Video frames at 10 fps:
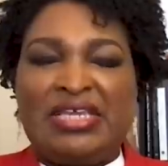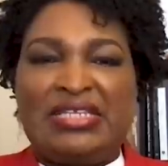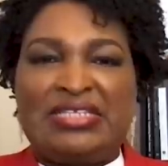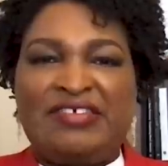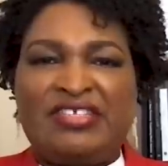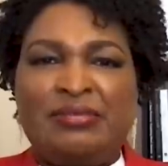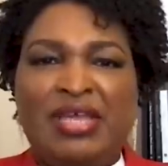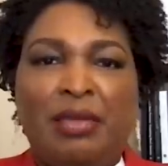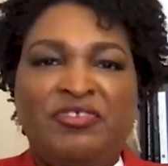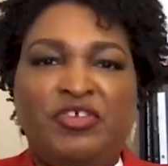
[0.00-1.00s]
it is,
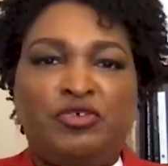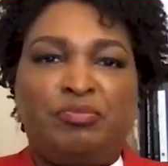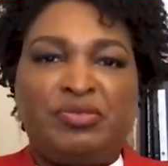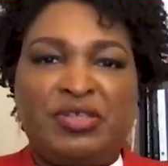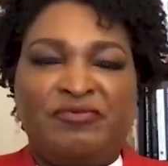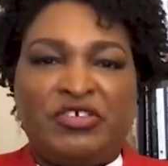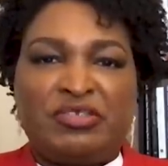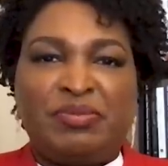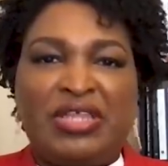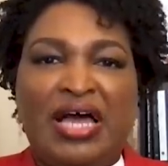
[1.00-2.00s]
sometimes feel,
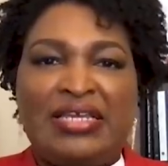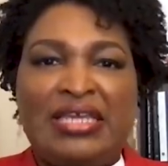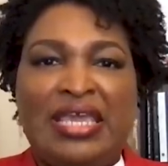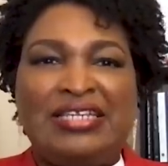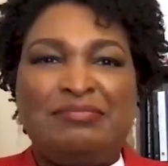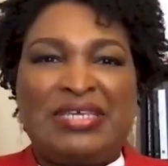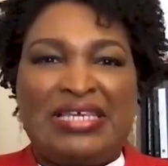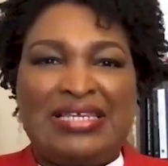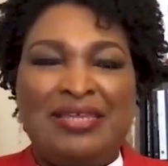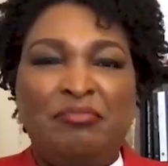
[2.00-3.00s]
feels plodding and
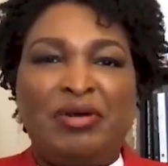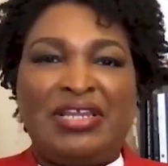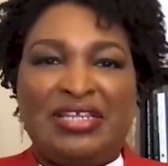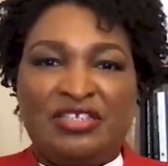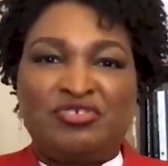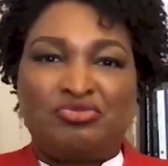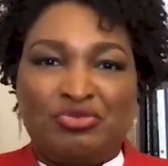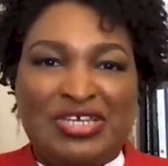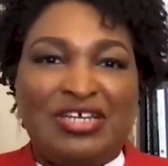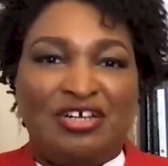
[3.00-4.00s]
mean, but it is
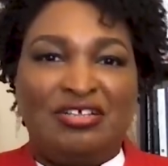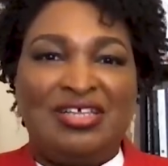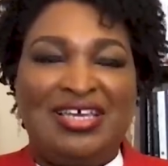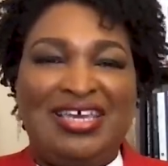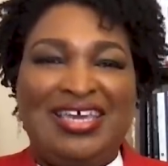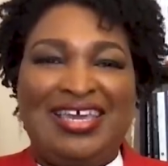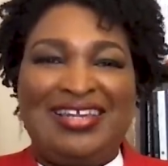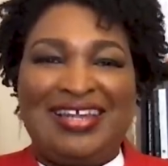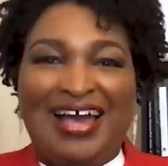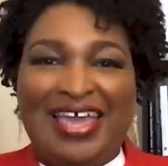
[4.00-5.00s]
real.
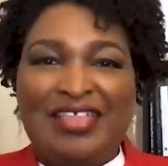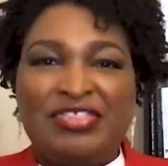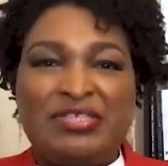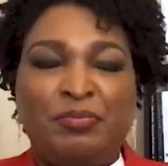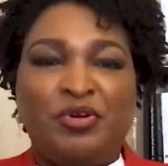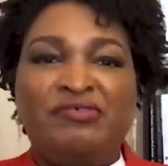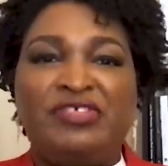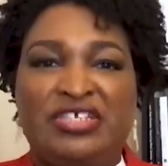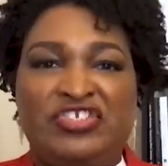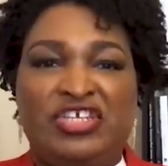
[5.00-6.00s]
And I had this
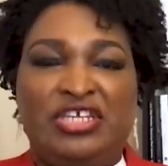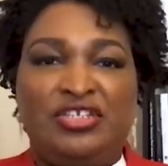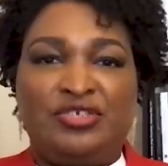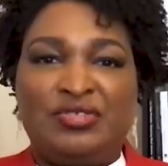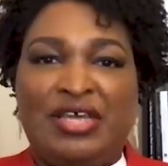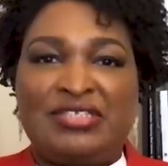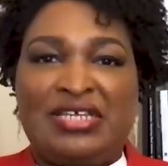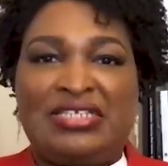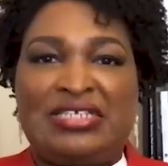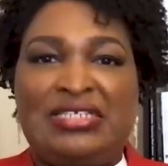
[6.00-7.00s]
privilege in two
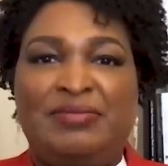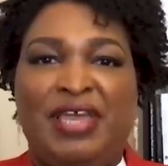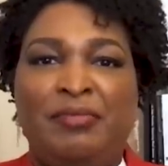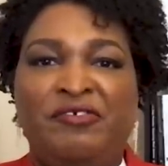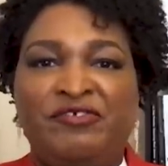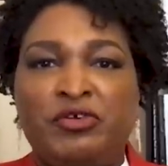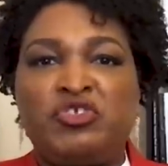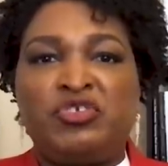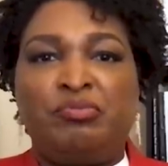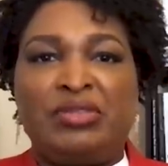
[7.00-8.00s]
thousand eighteen to become the
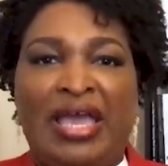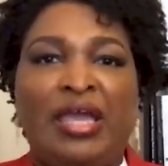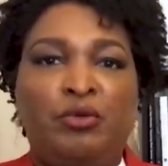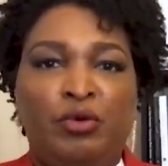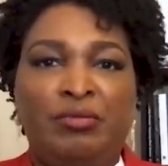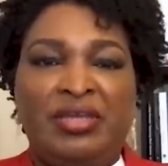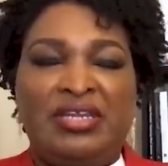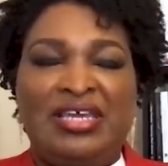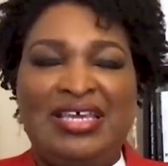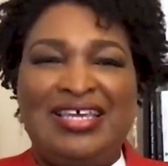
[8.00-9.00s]
first Black woman